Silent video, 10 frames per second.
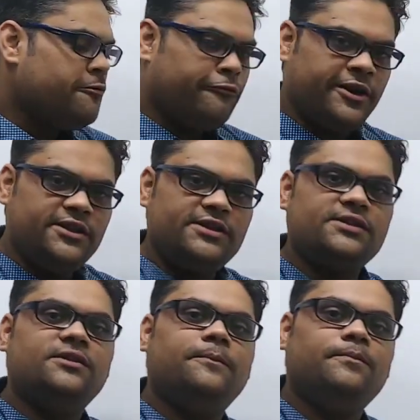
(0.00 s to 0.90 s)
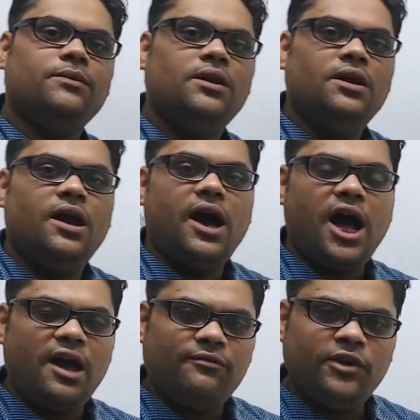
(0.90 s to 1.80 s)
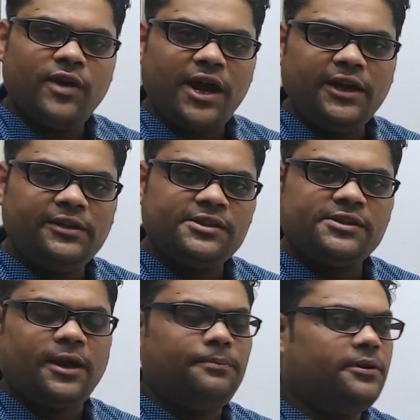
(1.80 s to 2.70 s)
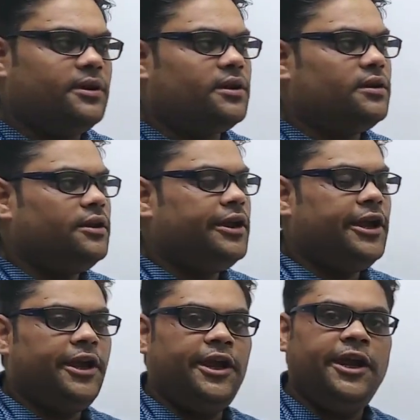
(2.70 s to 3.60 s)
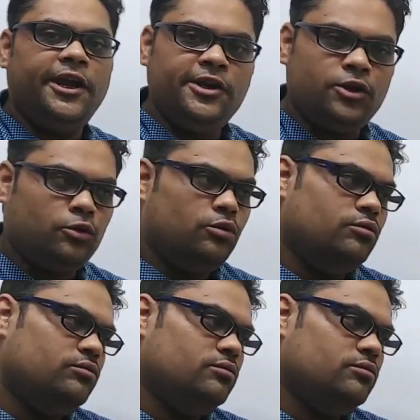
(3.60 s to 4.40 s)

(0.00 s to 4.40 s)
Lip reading: Friends, I have divided this chapter into